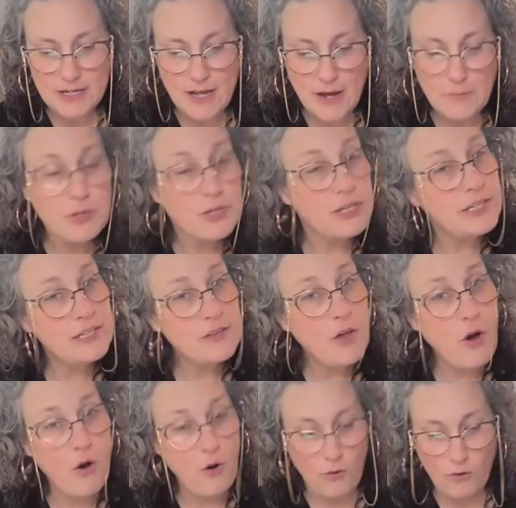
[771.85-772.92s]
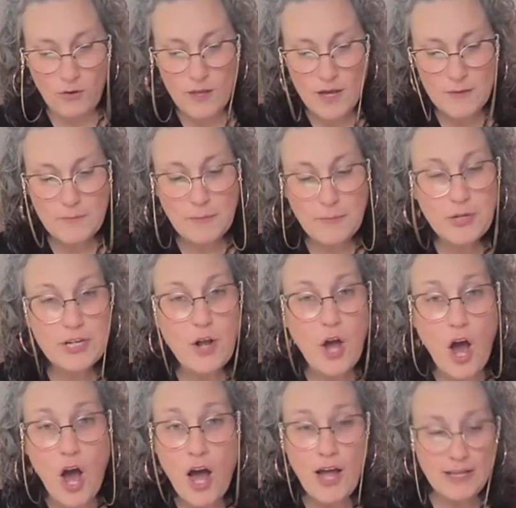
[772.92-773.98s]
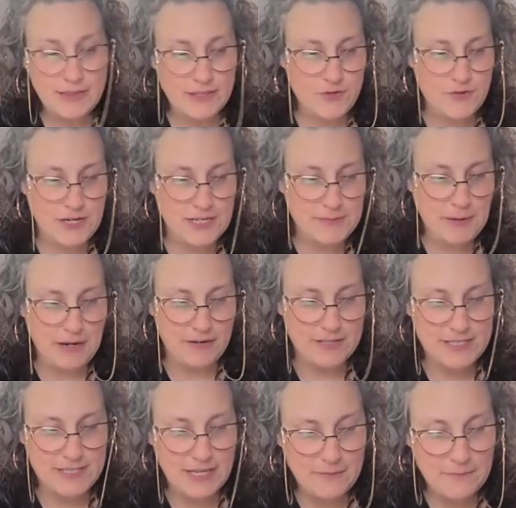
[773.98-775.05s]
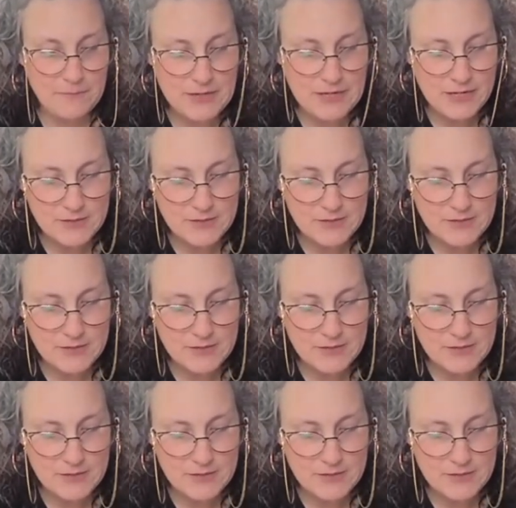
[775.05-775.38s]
Not put it in the hole, but put it on the transparency.